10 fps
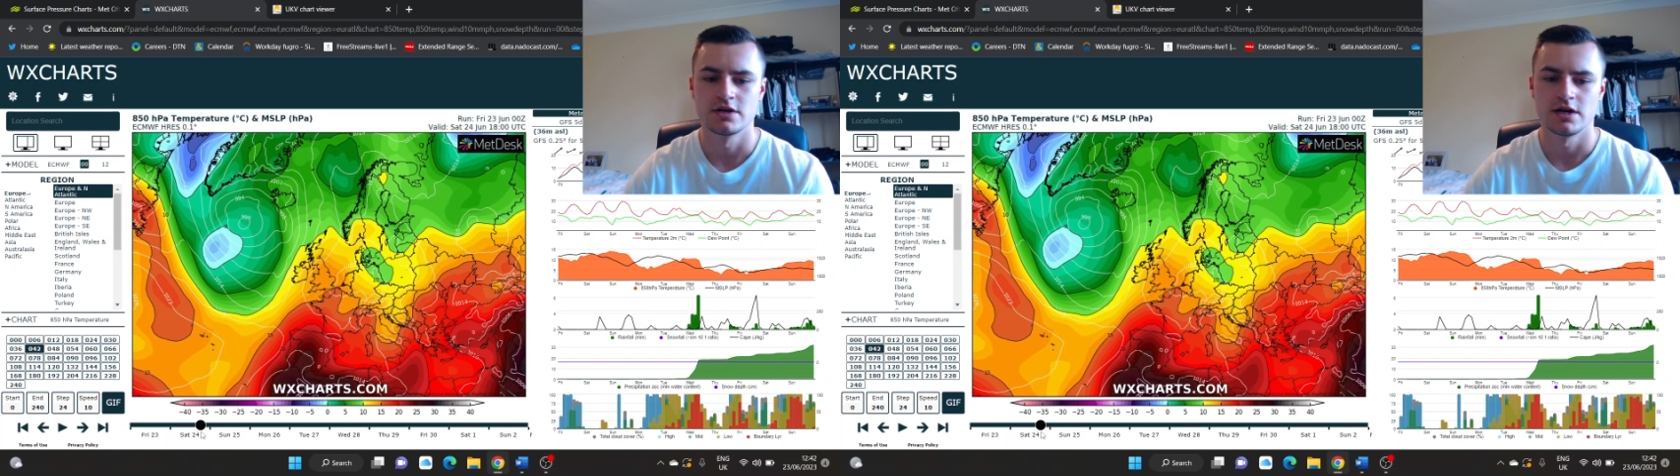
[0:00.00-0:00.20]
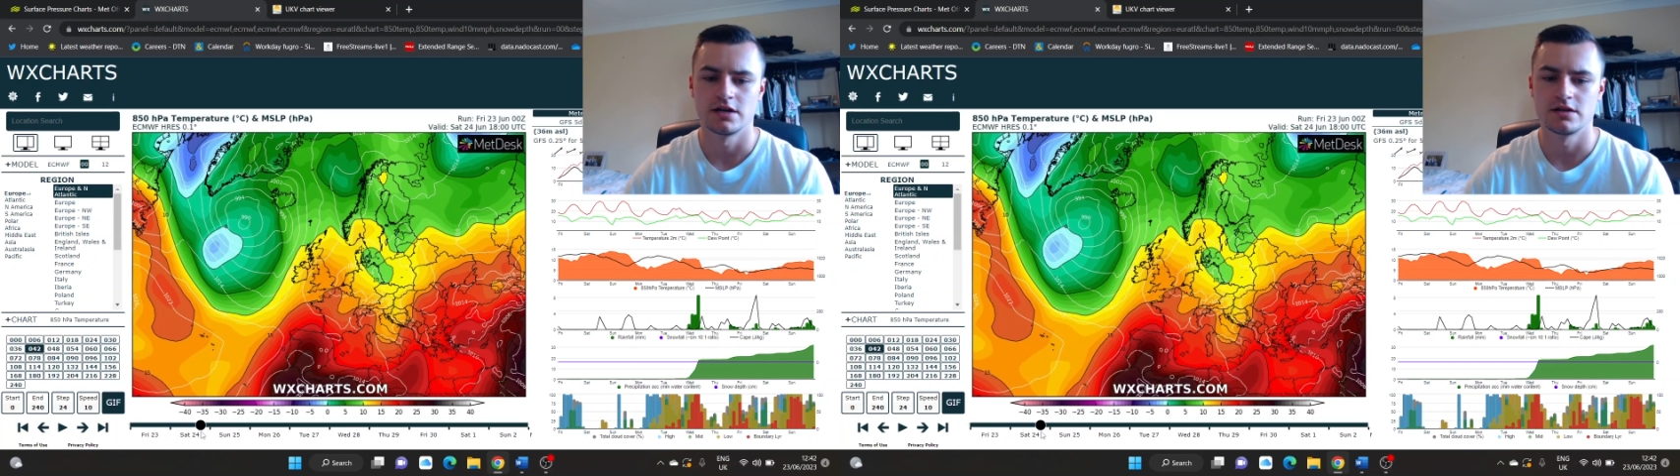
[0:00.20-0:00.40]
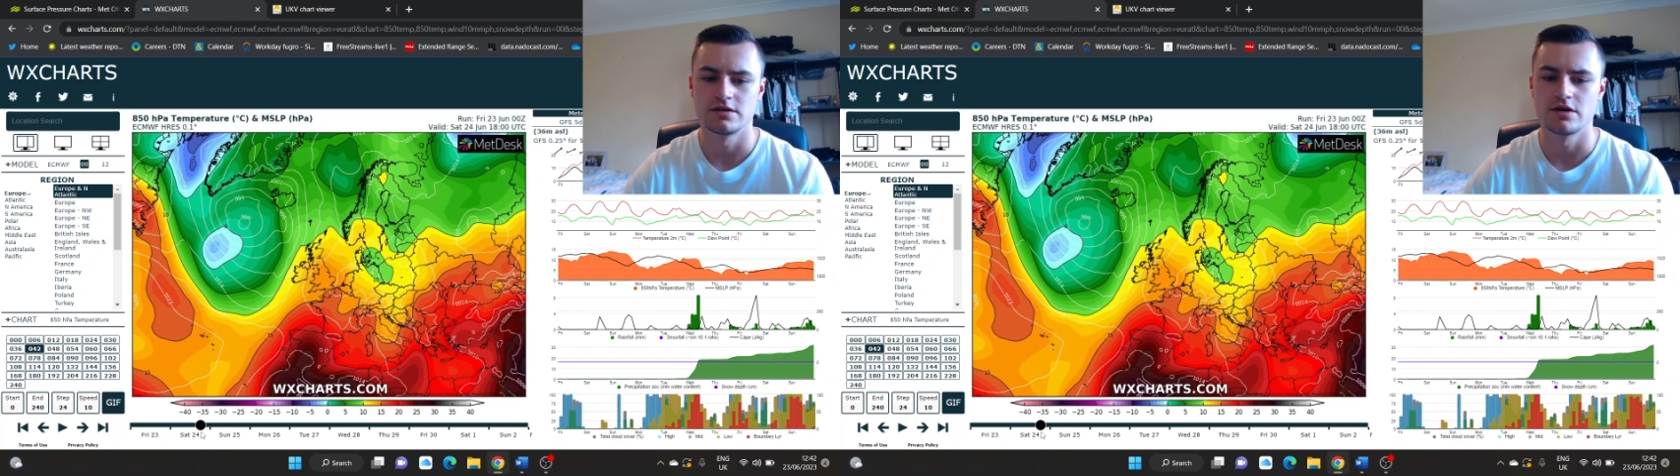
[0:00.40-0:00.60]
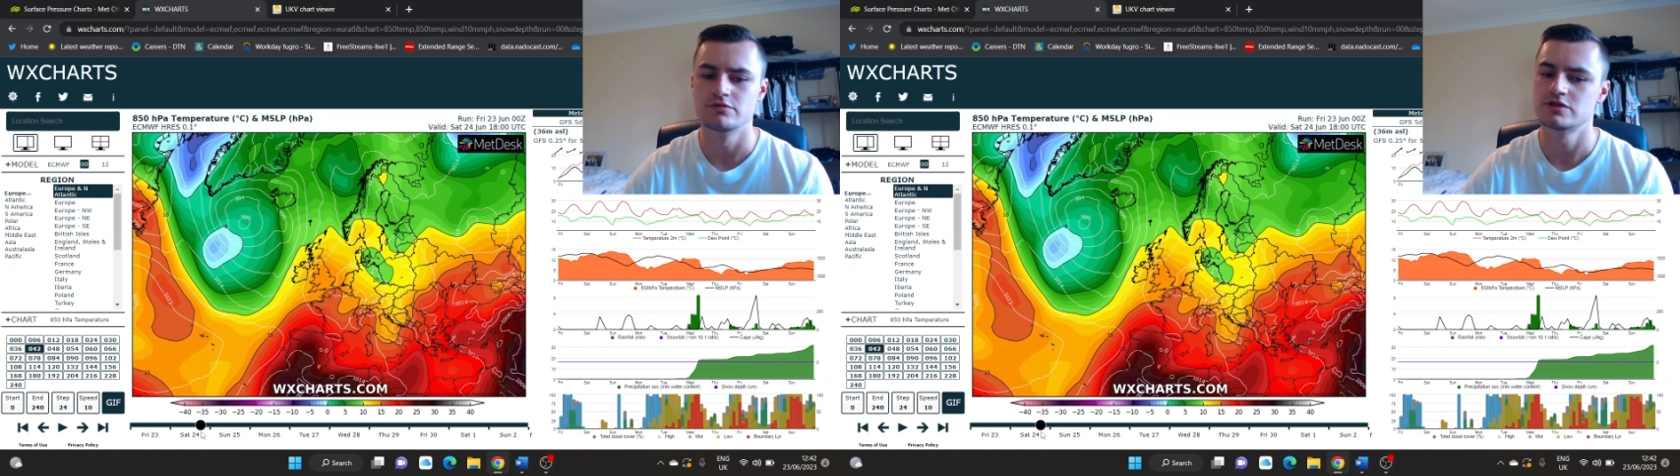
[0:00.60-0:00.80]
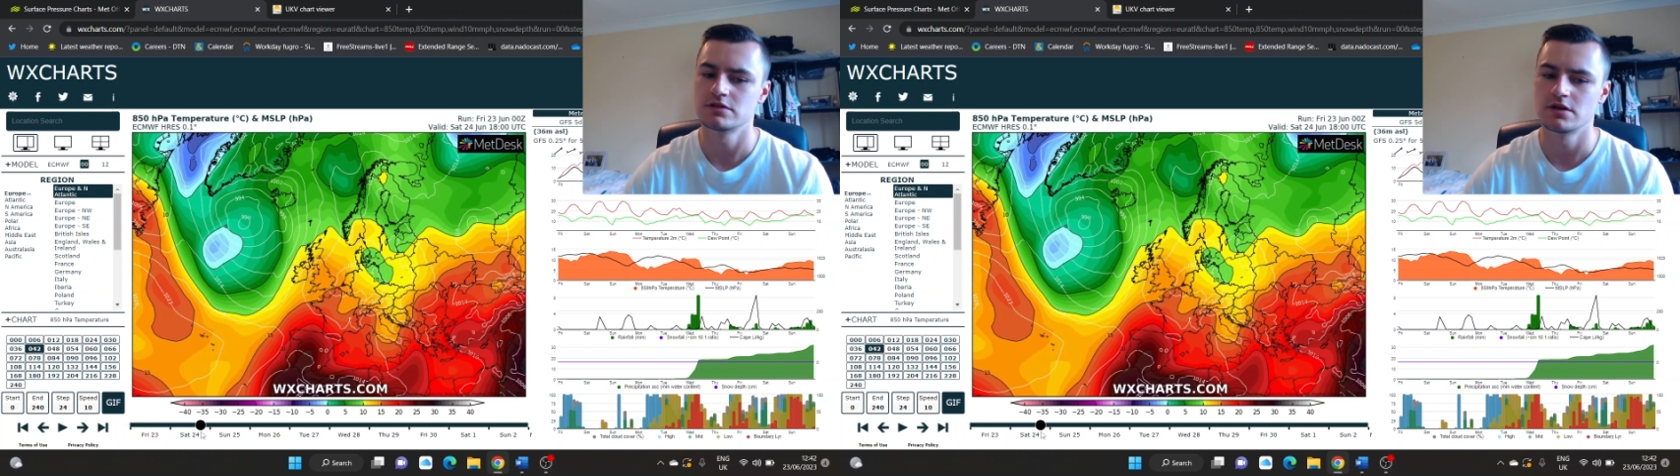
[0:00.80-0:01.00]
And
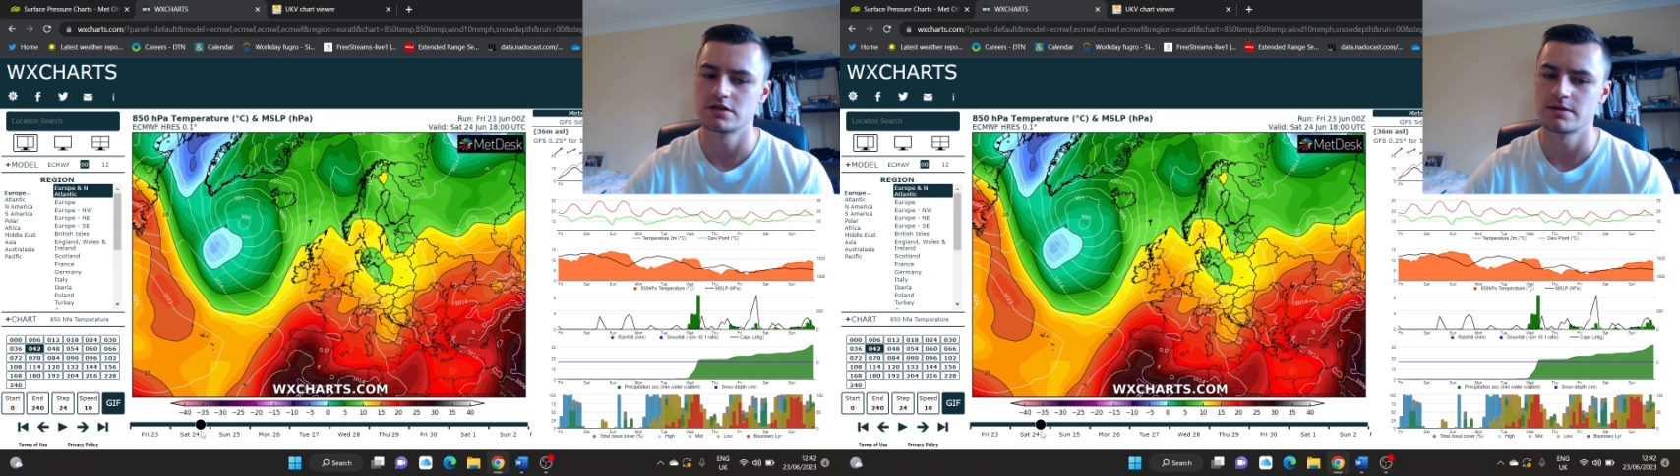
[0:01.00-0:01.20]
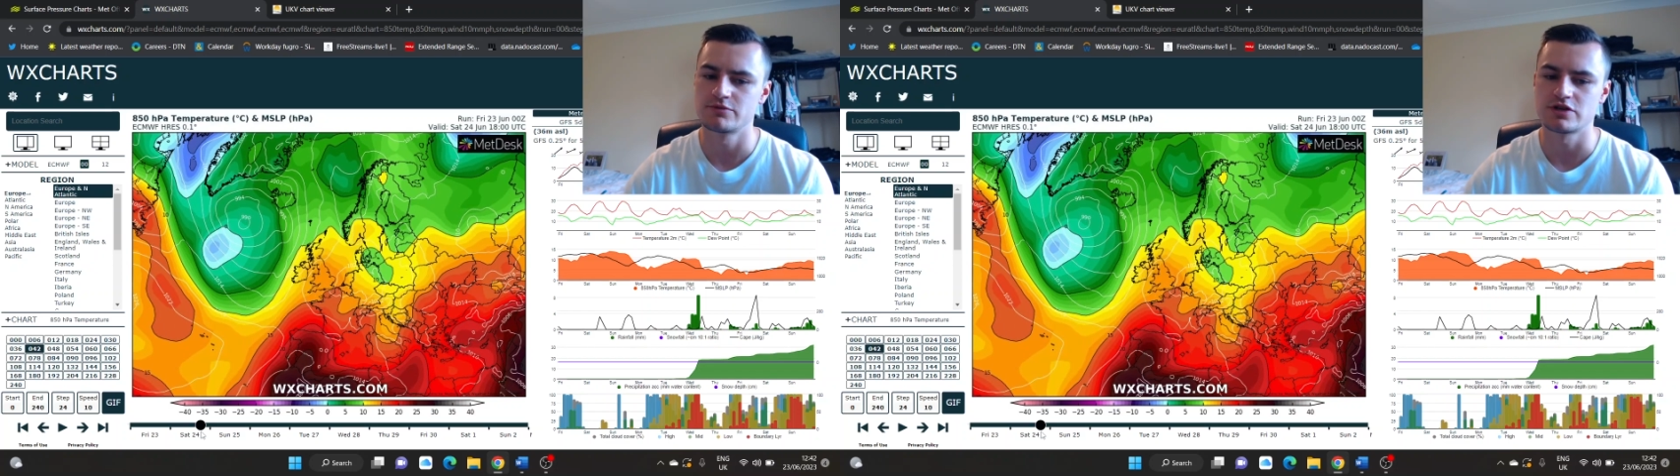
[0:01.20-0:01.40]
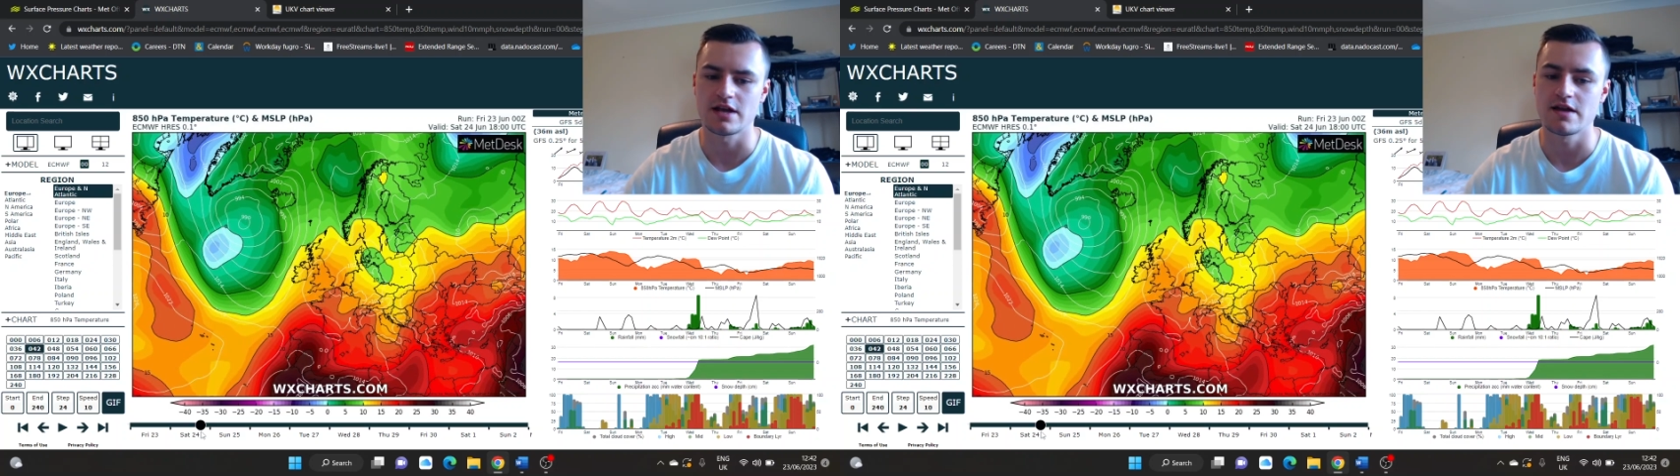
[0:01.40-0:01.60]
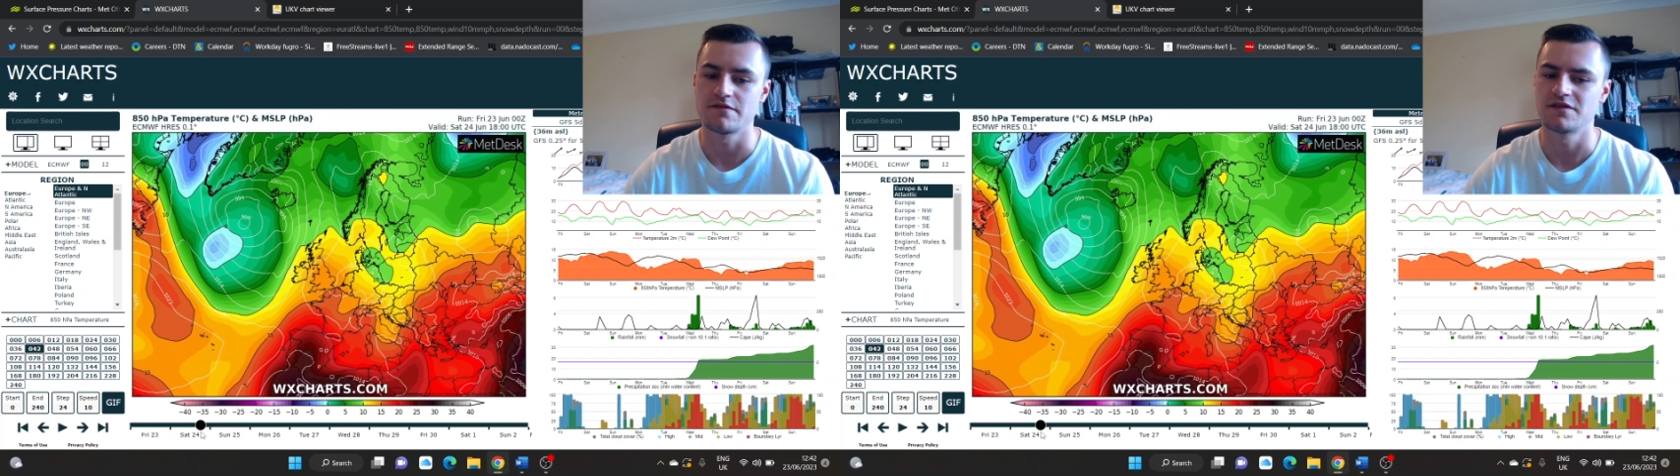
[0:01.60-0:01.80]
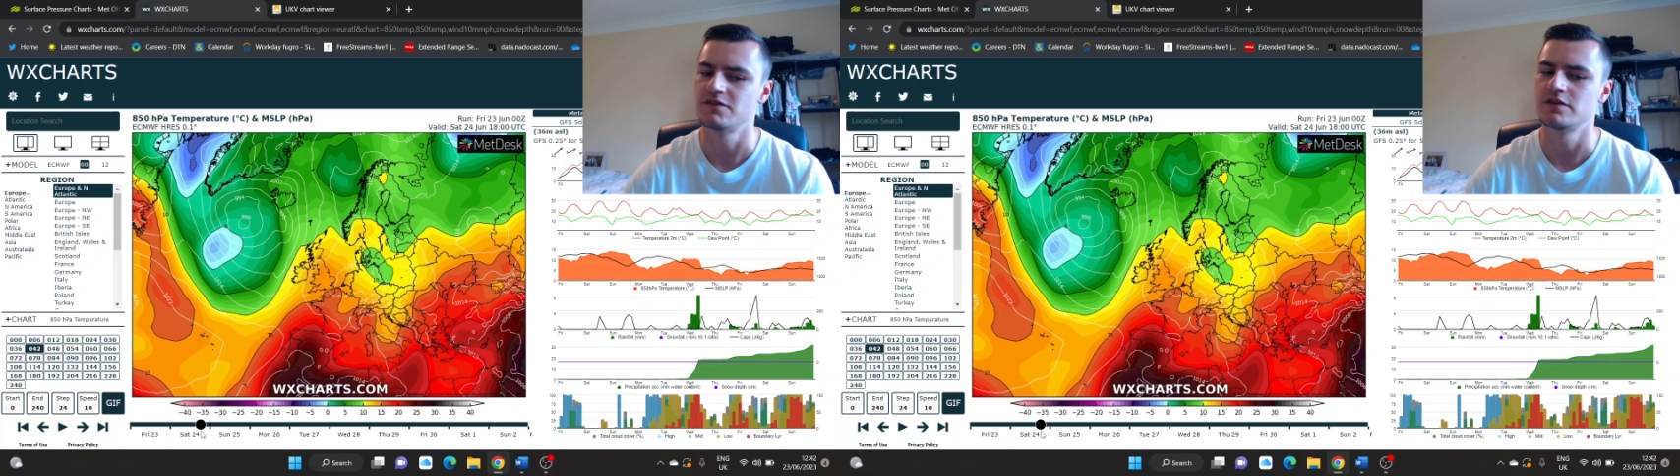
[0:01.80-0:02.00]
those temperatures at
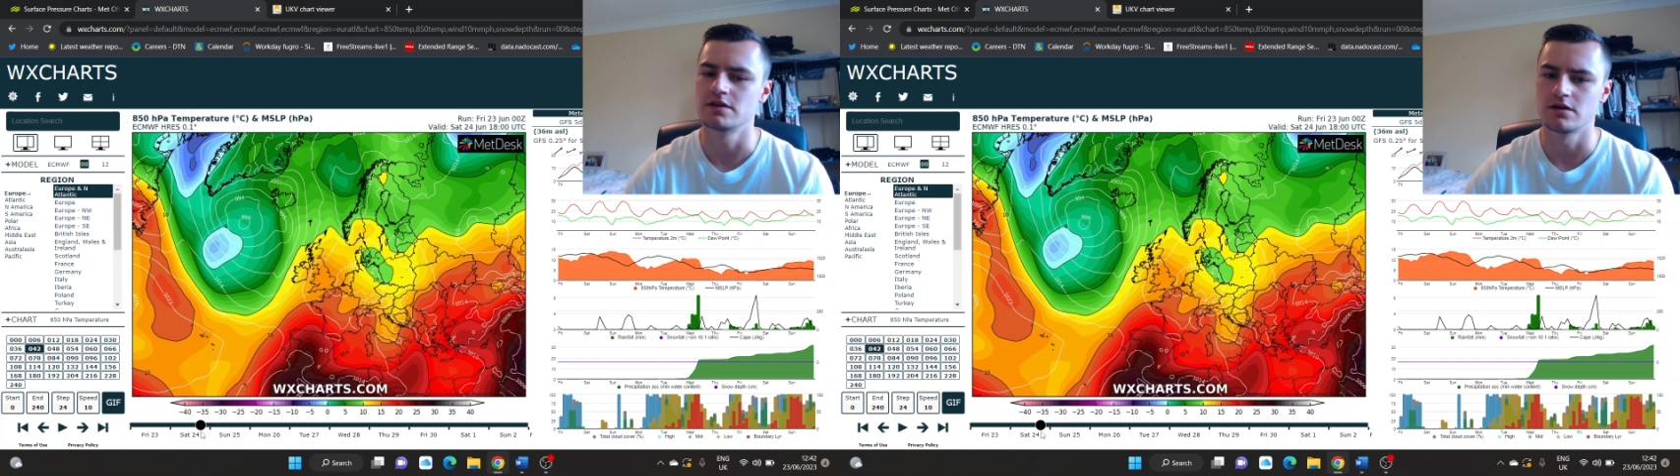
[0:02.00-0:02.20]
850